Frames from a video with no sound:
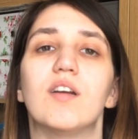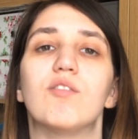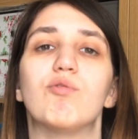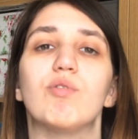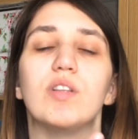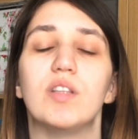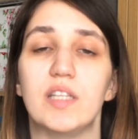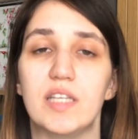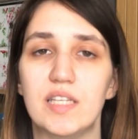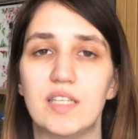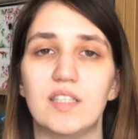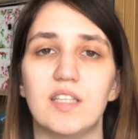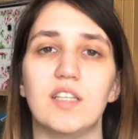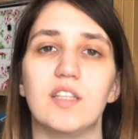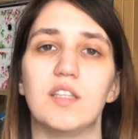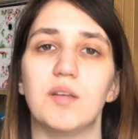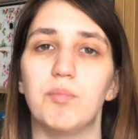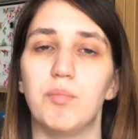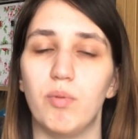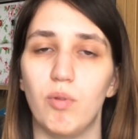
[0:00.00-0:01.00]

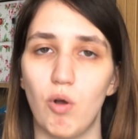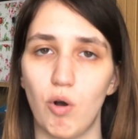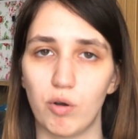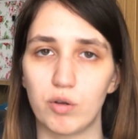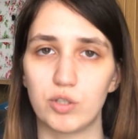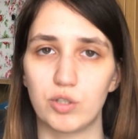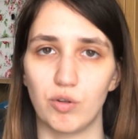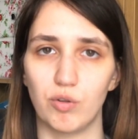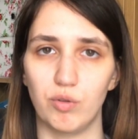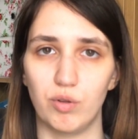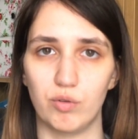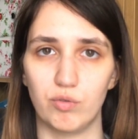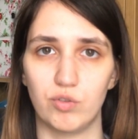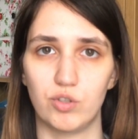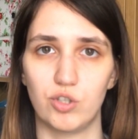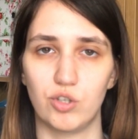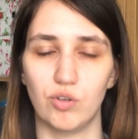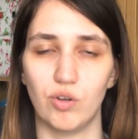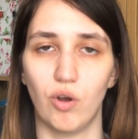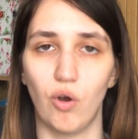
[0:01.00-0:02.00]
releasing the blocks on
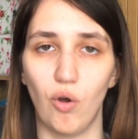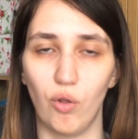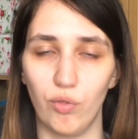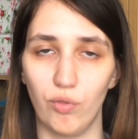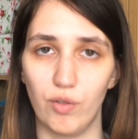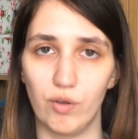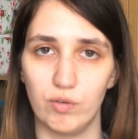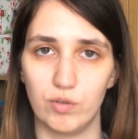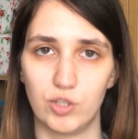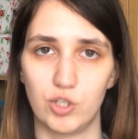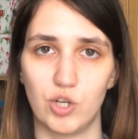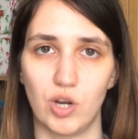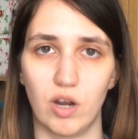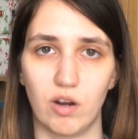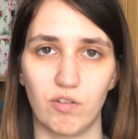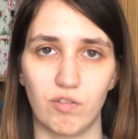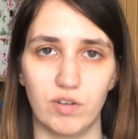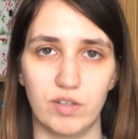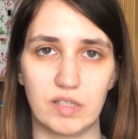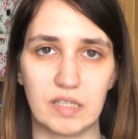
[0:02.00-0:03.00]
those
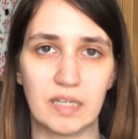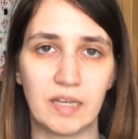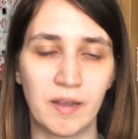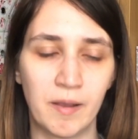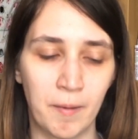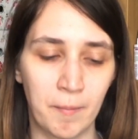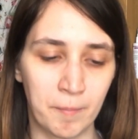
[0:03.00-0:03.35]
chakras.